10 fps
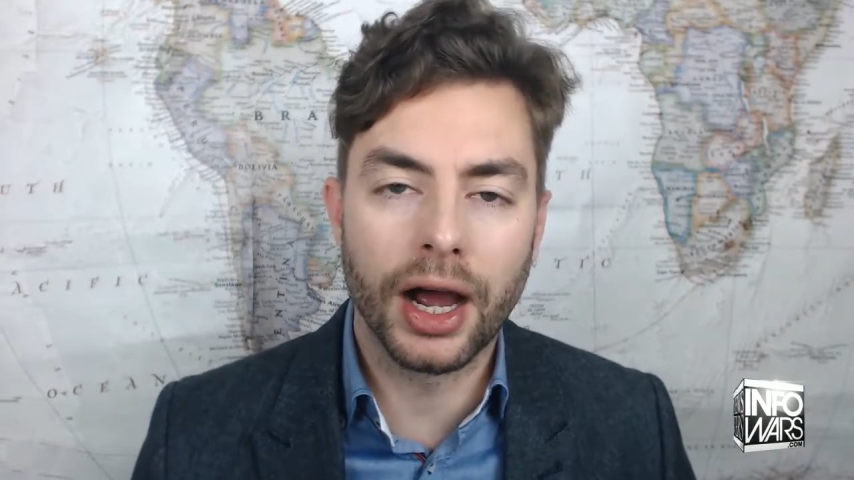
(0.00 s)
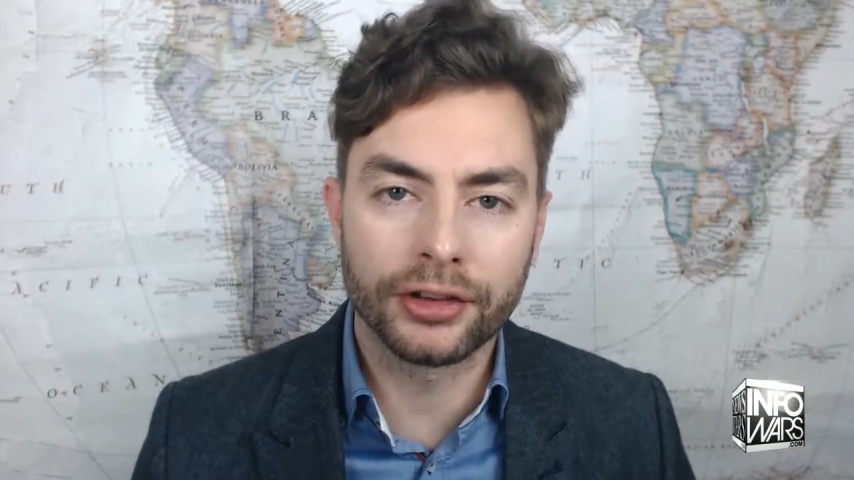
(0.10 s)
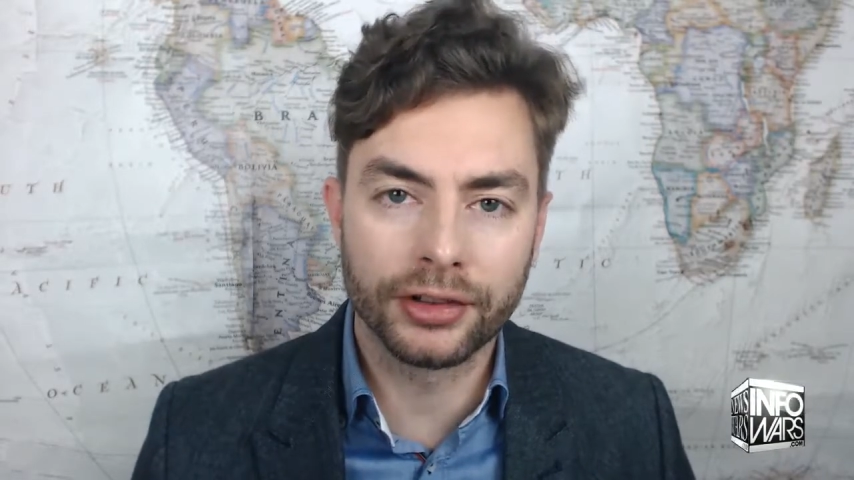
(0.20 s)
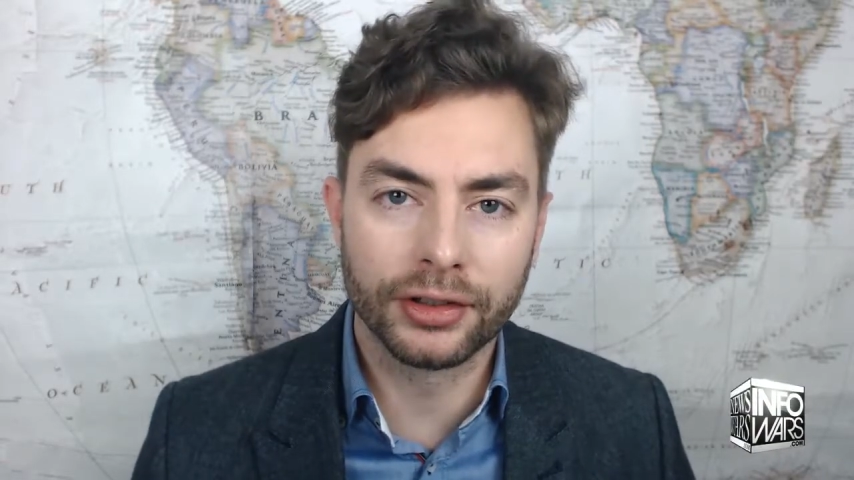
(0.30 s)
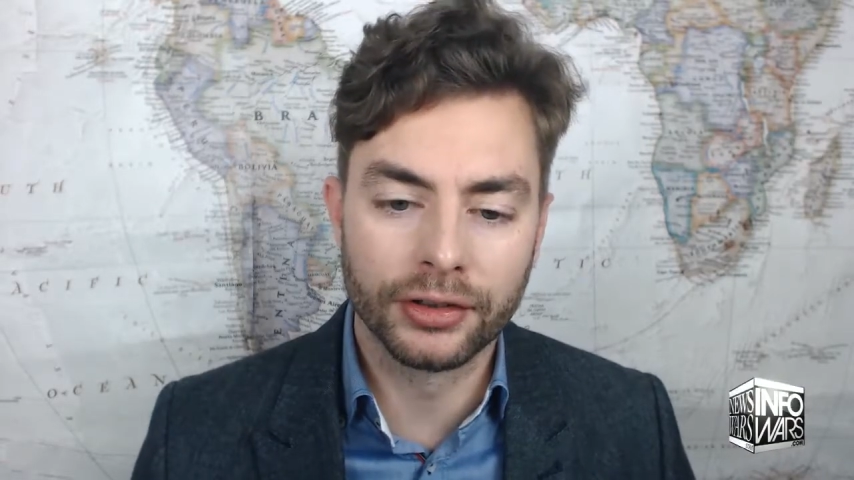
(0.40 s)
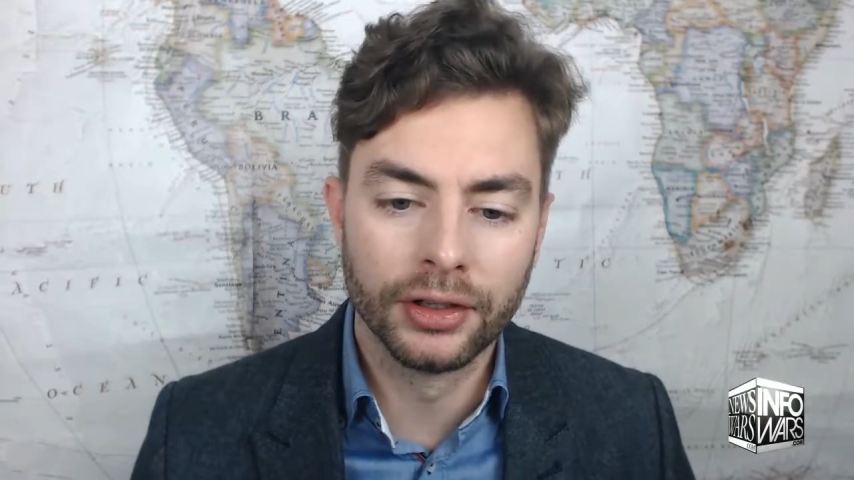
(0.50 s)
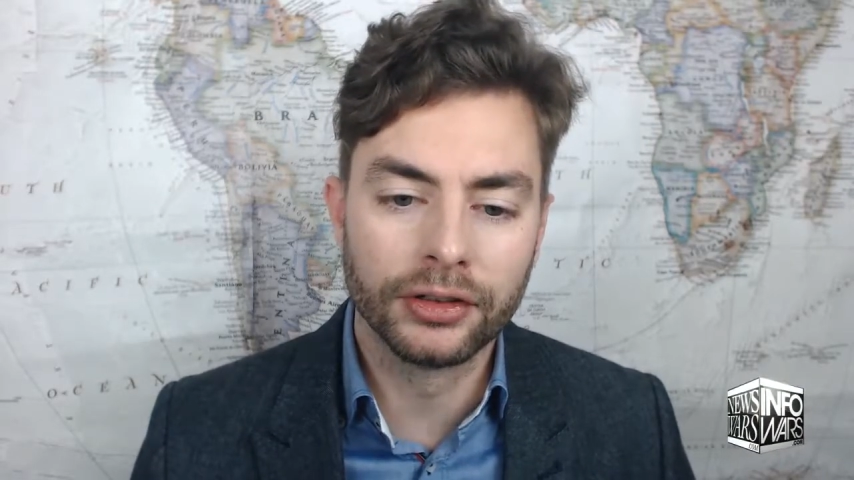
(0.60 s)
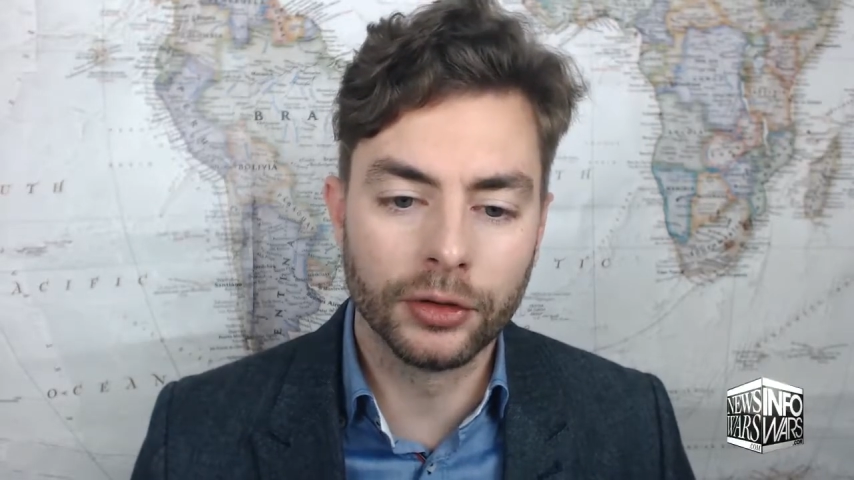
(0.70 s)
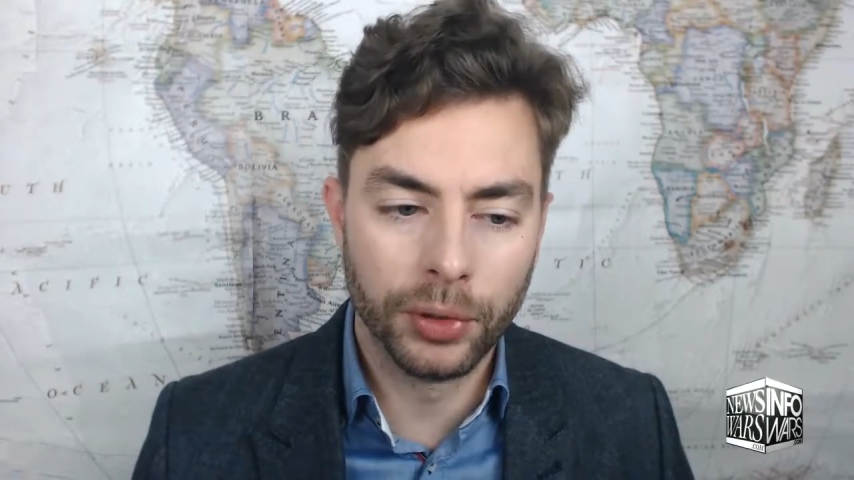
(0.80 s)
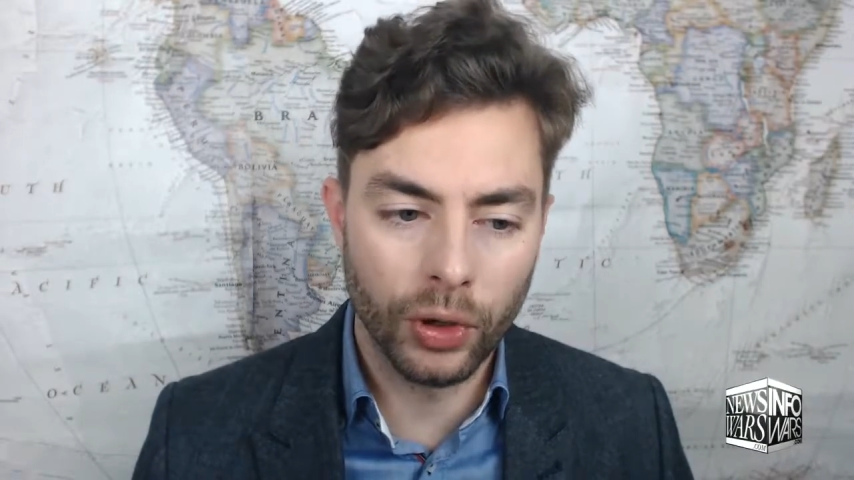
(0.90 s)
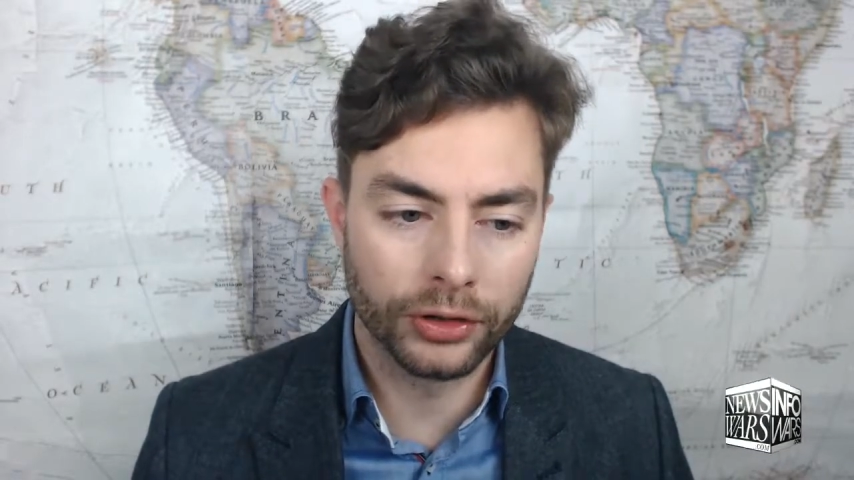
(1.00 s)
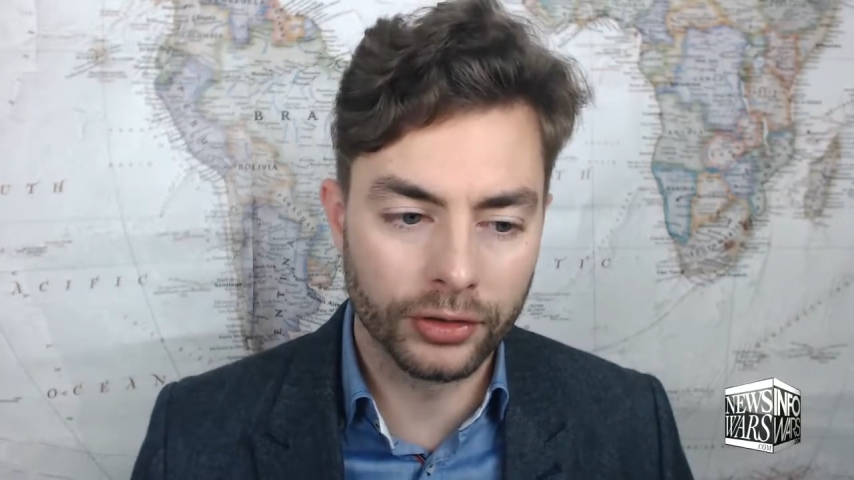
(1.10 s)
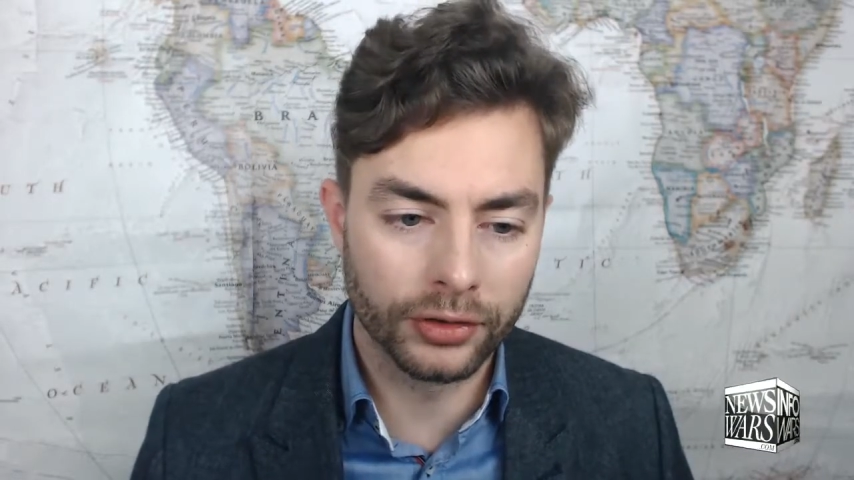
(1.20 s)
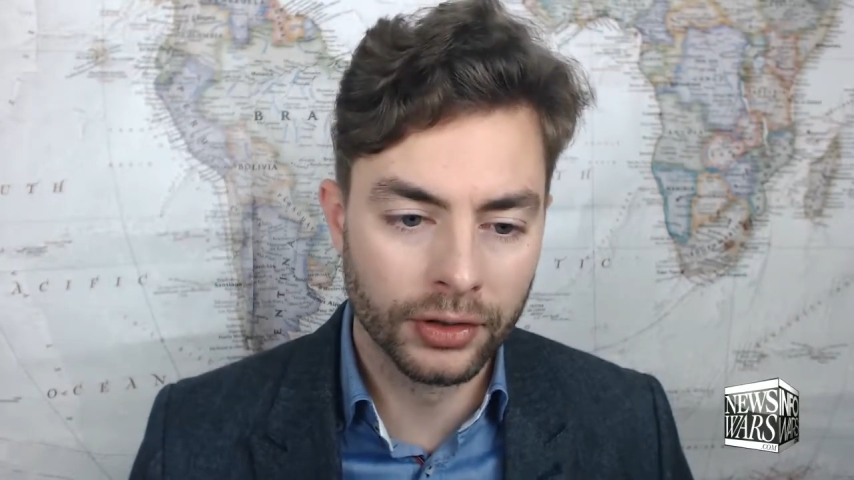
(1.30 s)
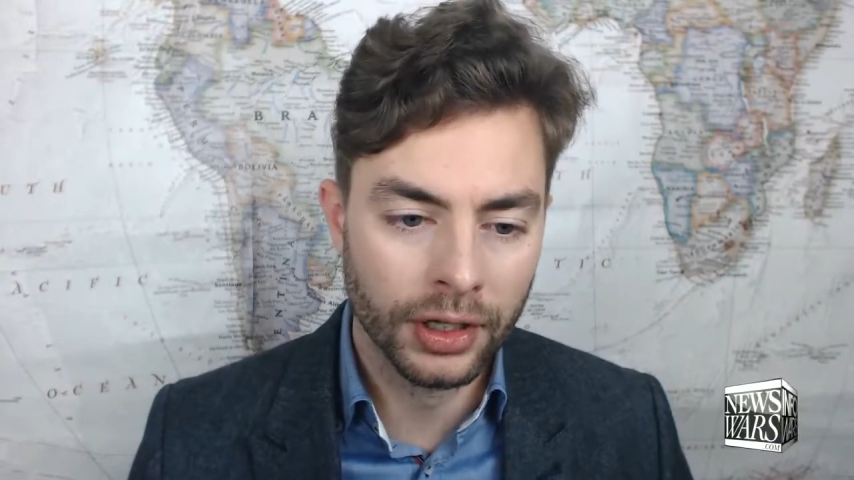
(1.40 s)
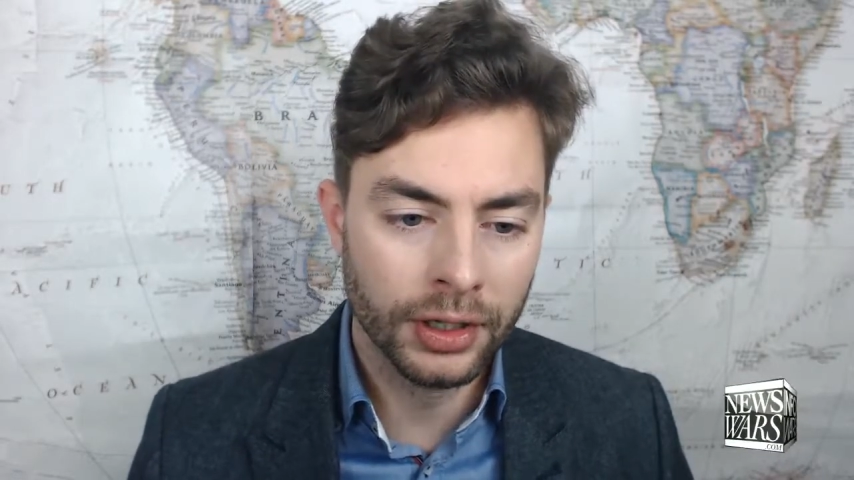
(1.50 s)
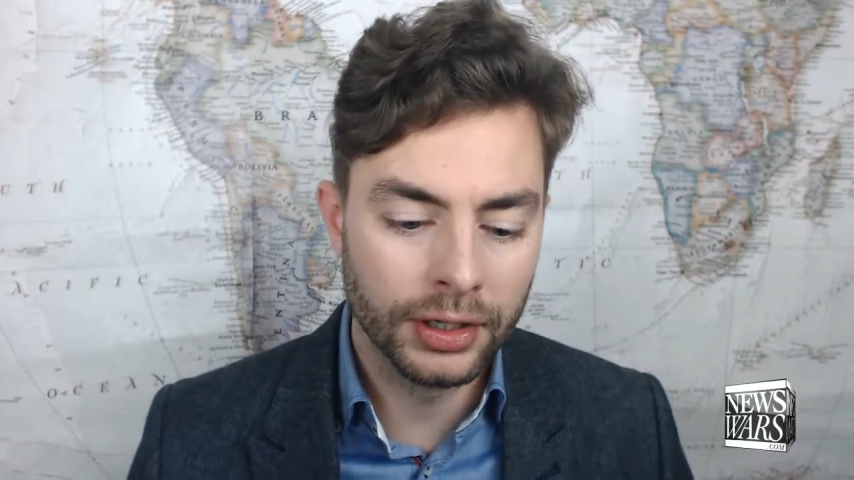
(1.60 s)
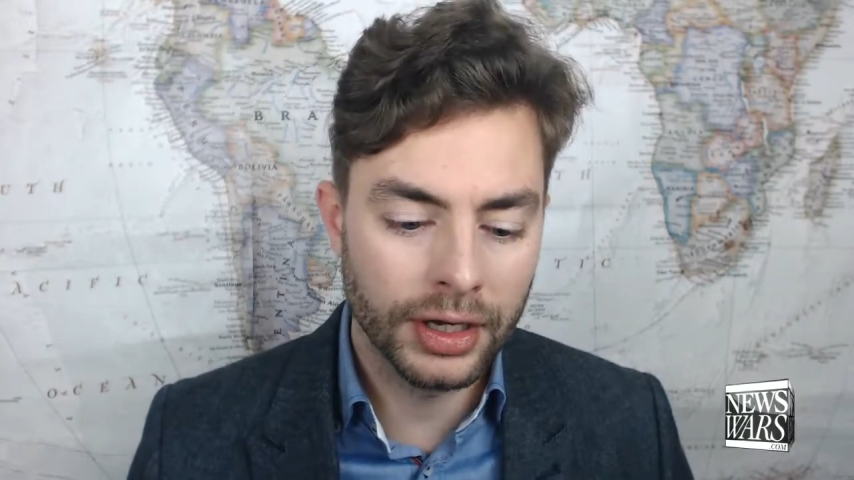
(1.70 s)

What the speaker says: ISIS supporters.